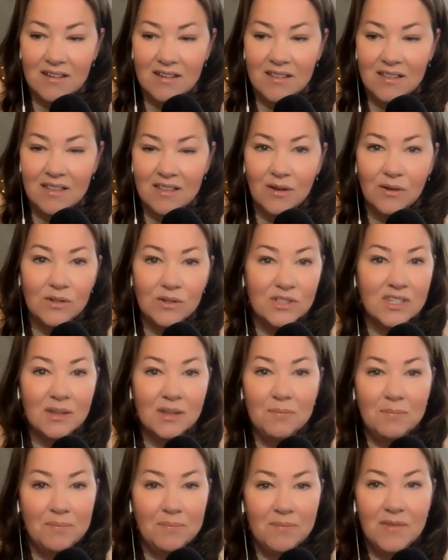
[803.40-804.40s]
those
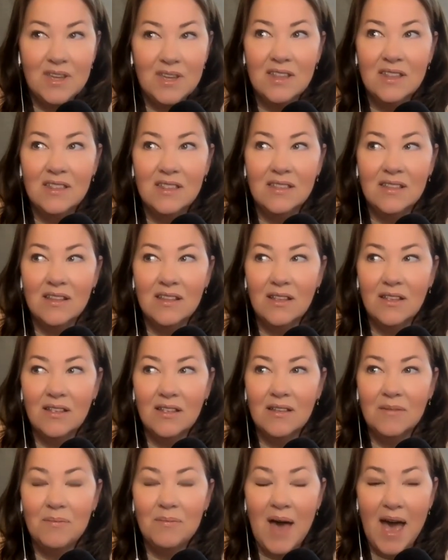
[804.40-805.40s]
in
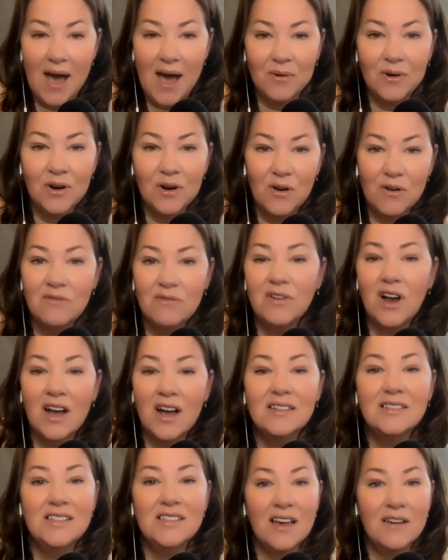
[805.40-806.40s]
power over
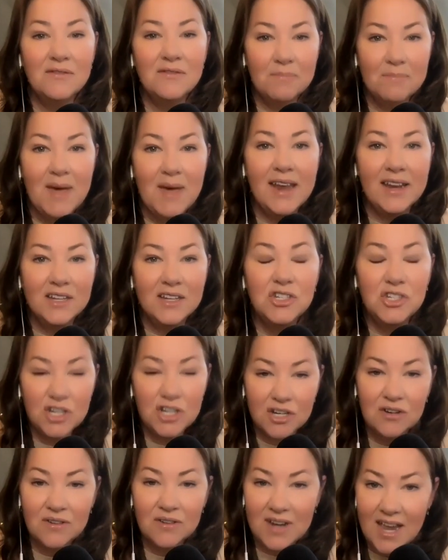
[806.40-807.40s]
us have managed to
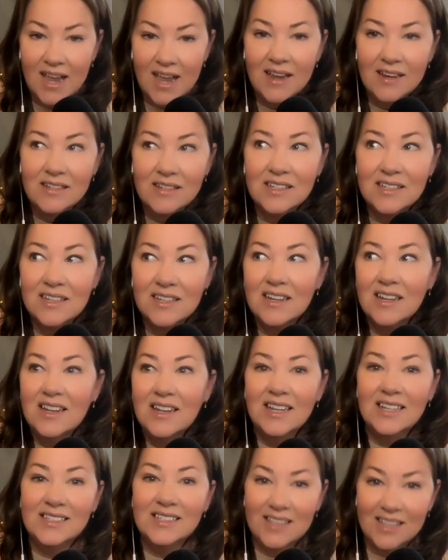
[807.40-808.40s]
create?
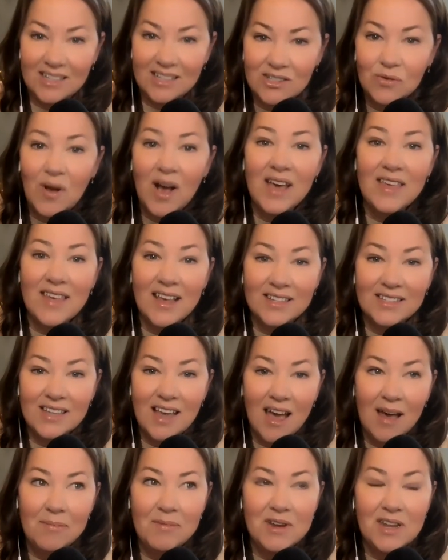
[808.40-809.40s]
Is this why that's
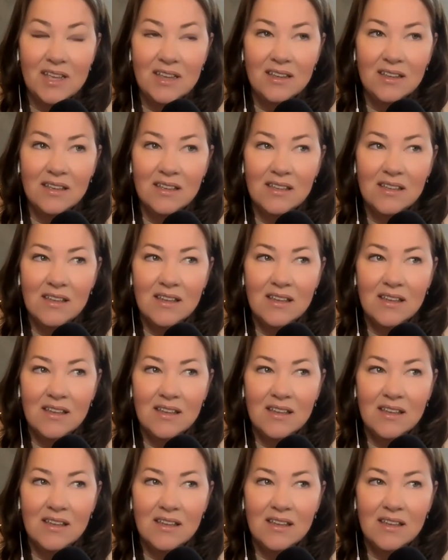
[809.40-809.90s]
happening?